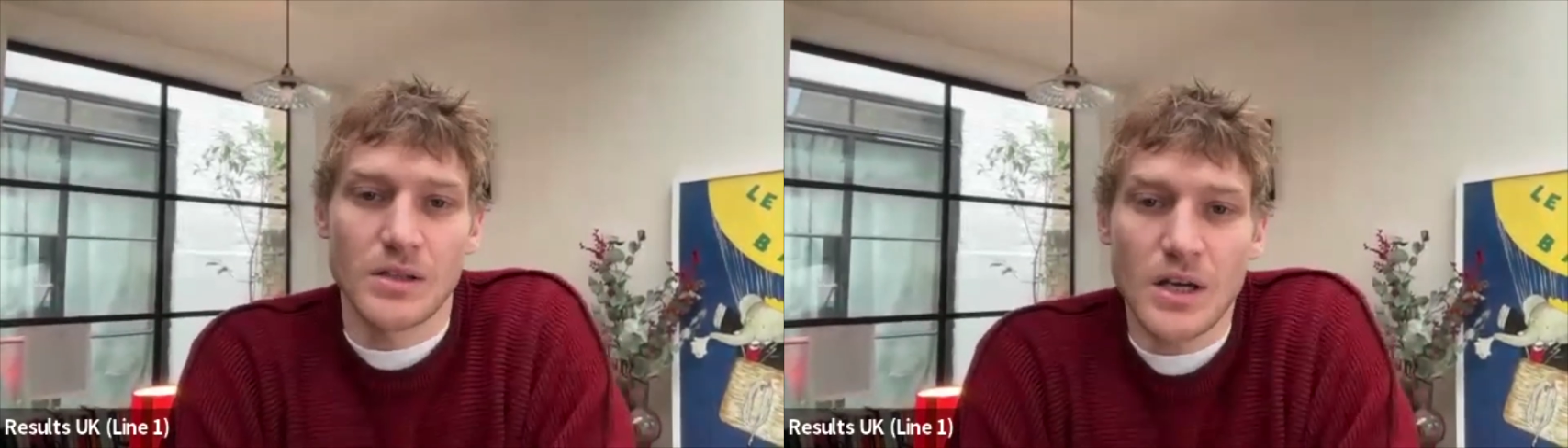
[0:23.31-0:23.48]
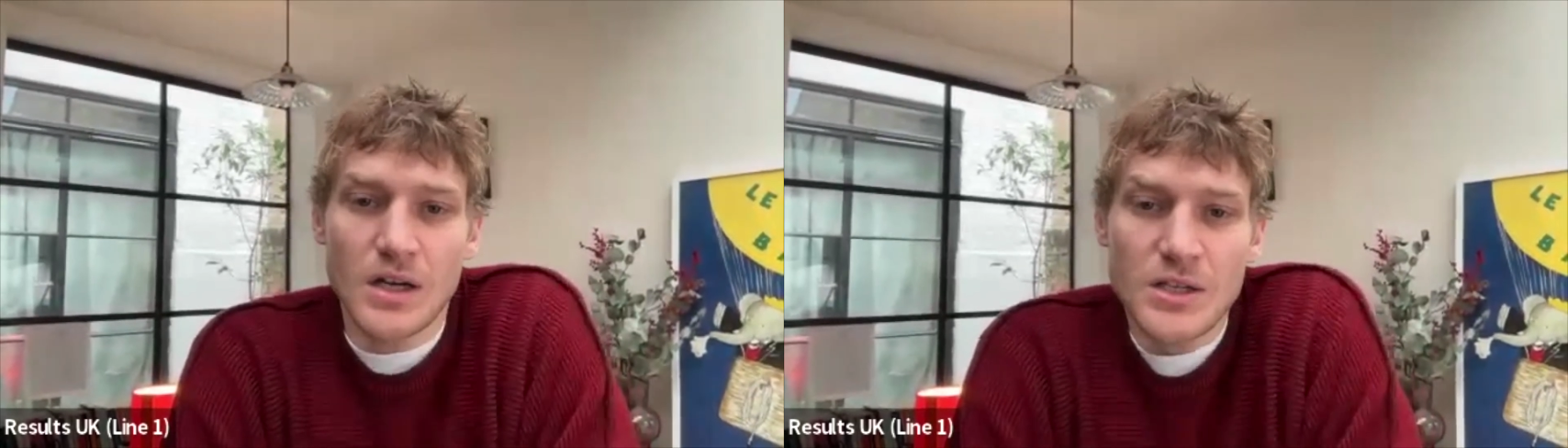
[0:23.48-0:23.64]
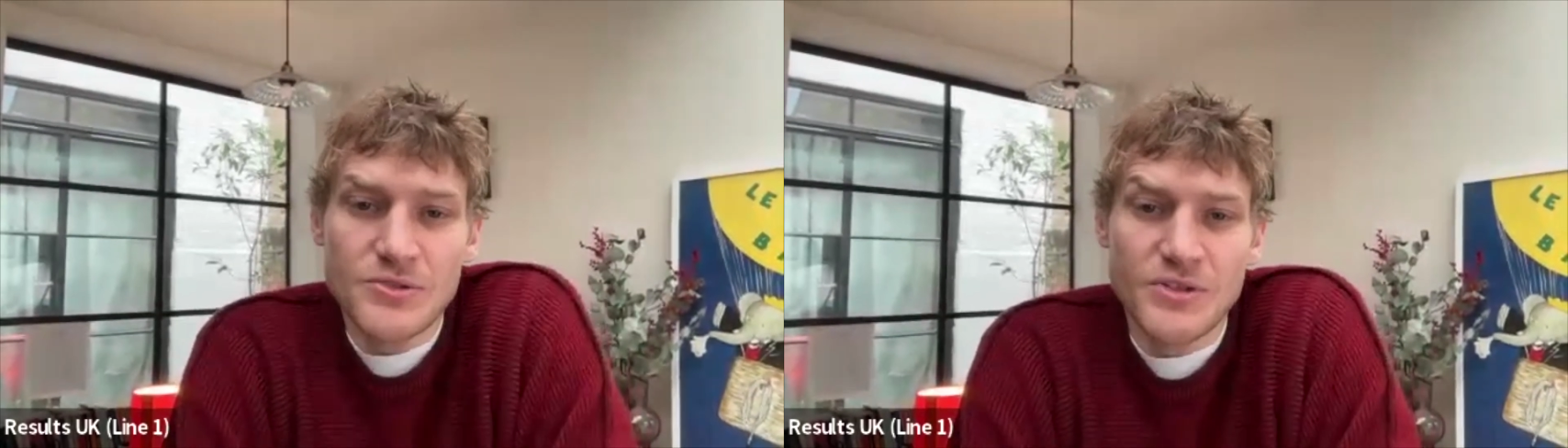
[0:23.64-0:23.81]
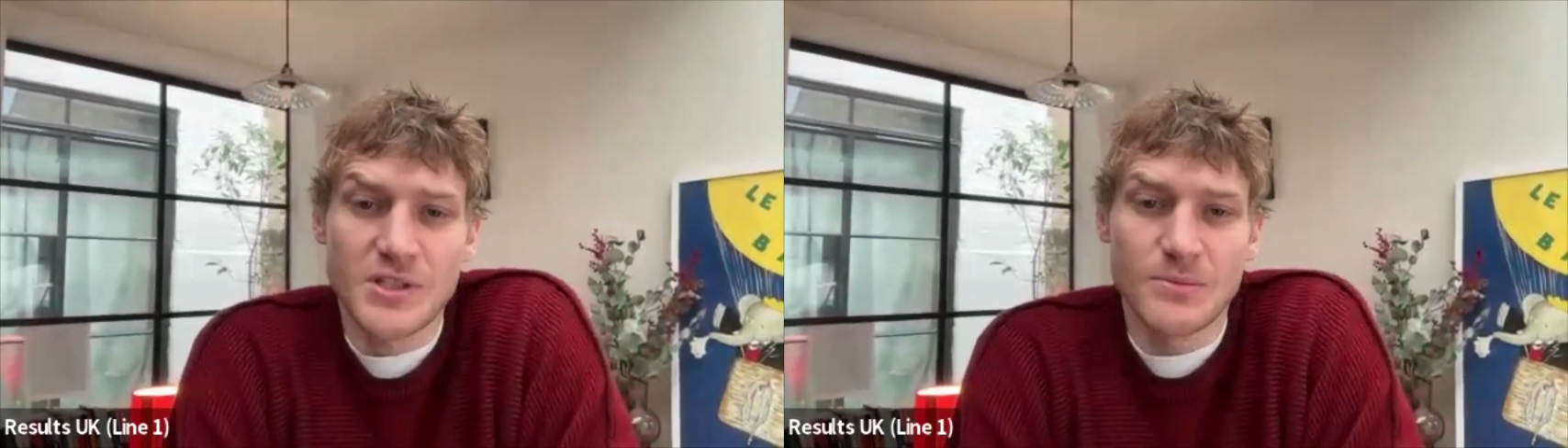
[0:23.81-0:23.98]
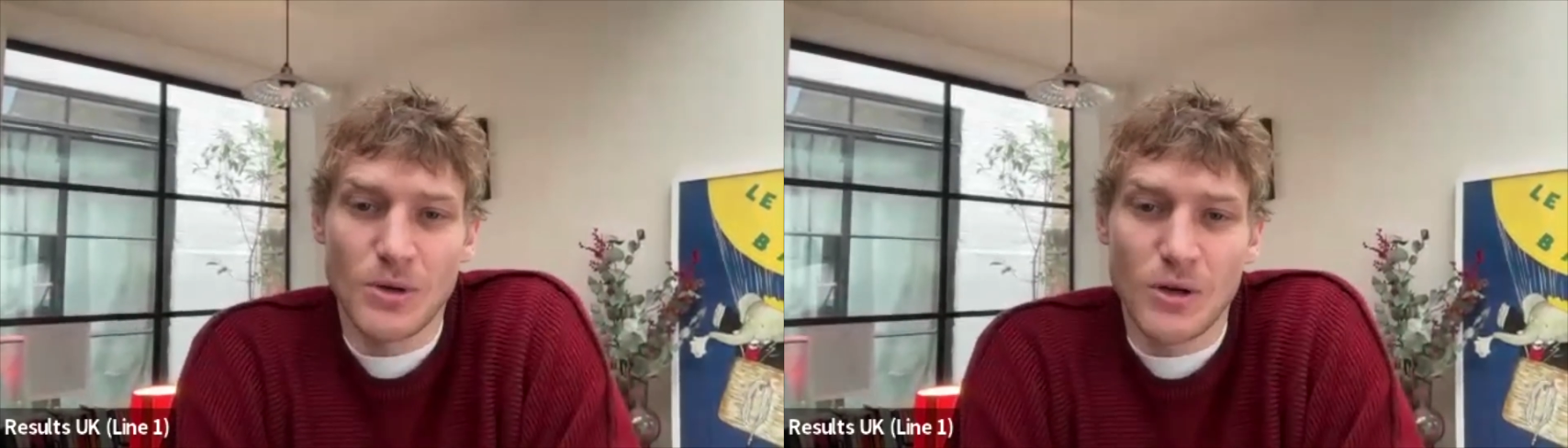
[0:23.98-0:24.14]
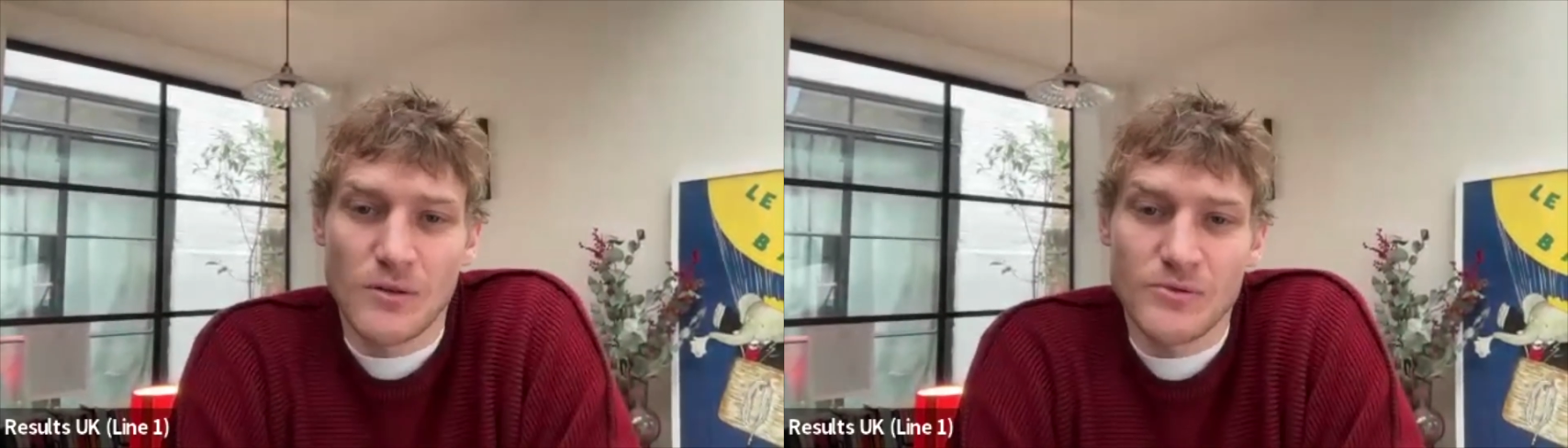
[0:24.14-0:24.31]
Doug has written a
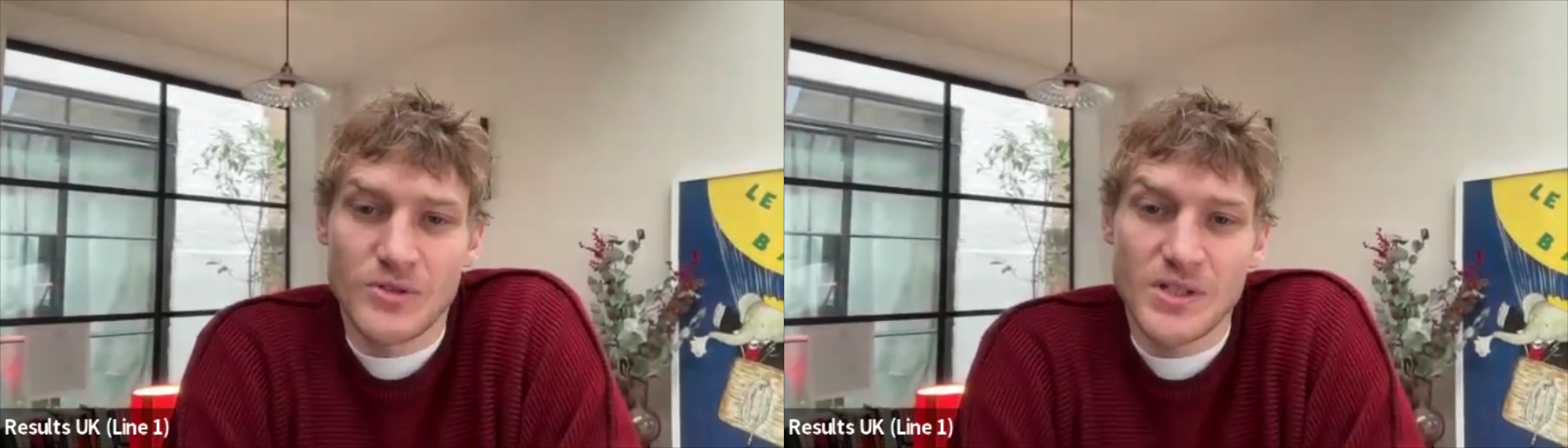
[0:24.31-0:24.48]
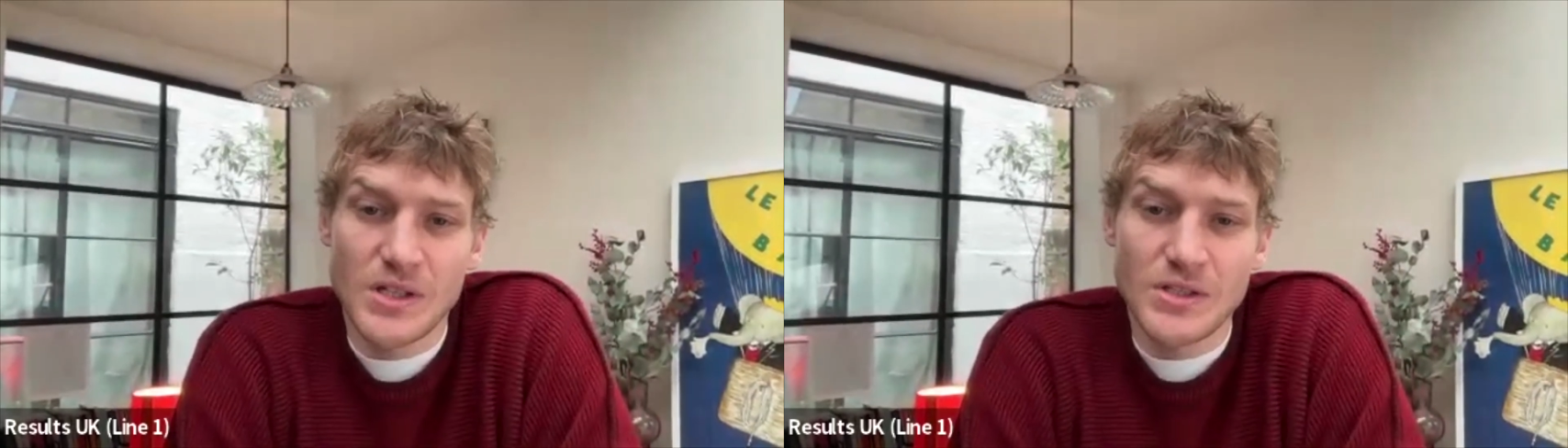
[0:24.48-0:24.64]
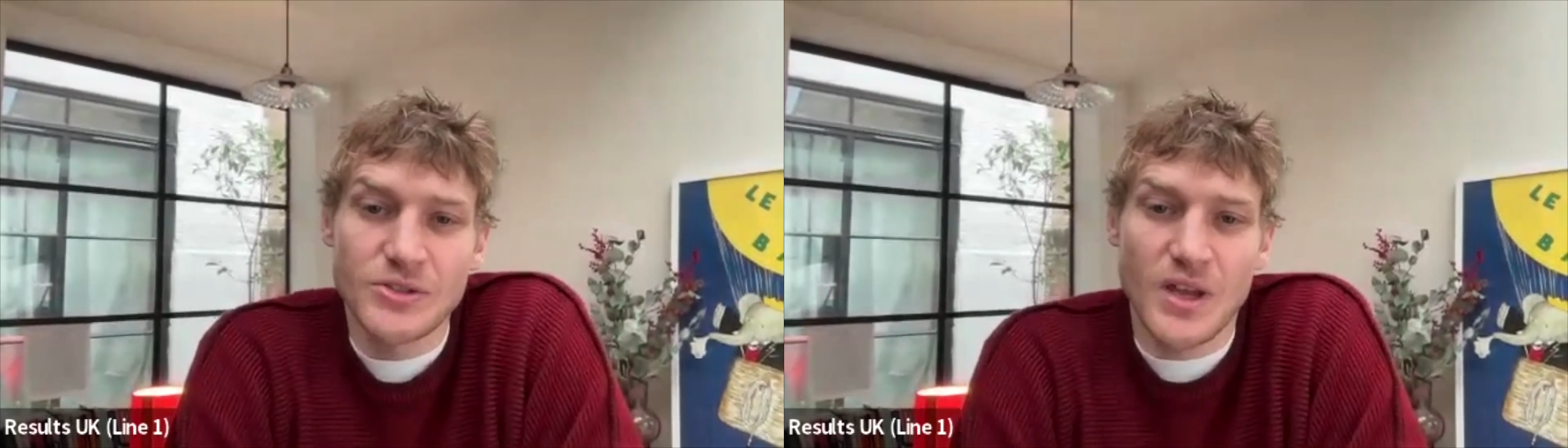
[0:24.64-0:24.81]
blog for Results